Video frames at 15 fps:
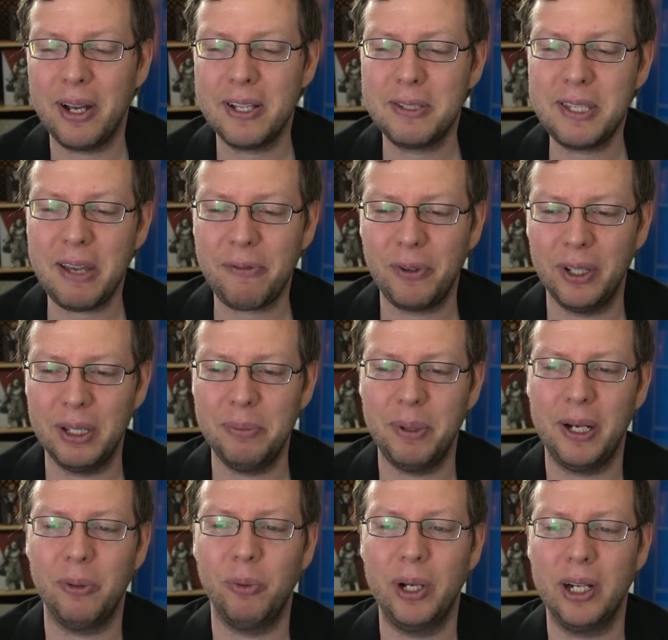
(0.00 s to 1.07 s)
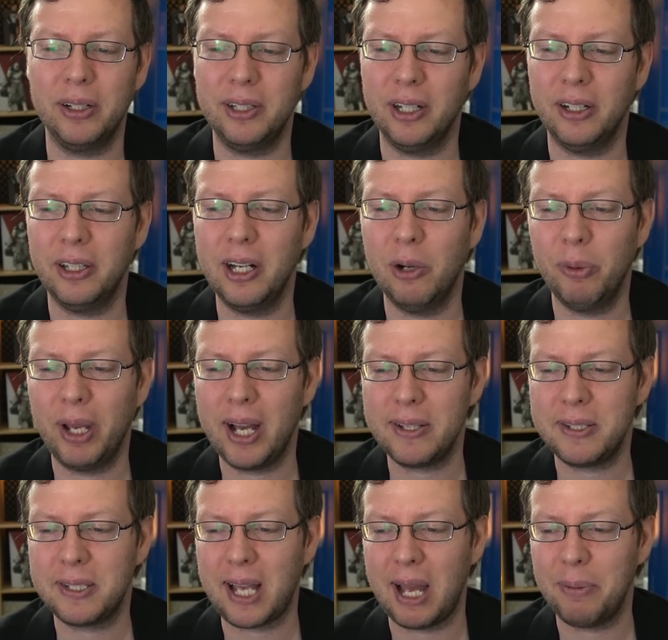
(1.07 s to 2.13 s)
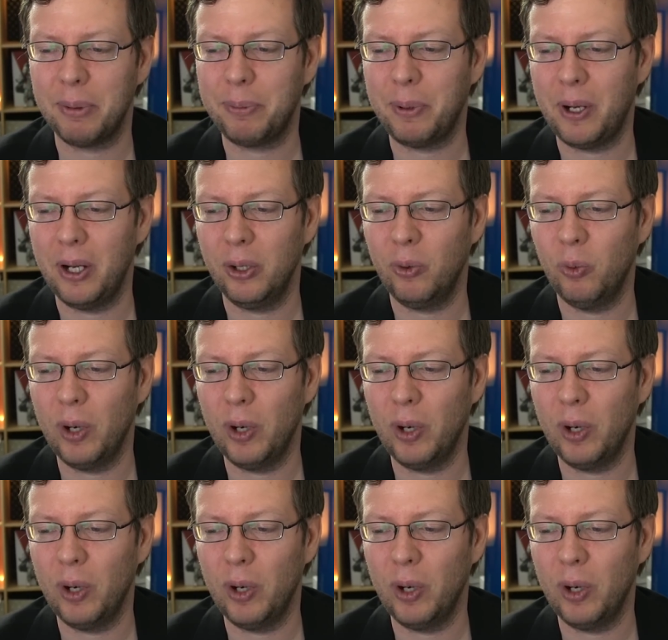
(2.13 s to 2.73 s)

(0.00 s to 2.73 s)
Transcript: It's definitely been a weird year. You know, we got Cyberpunk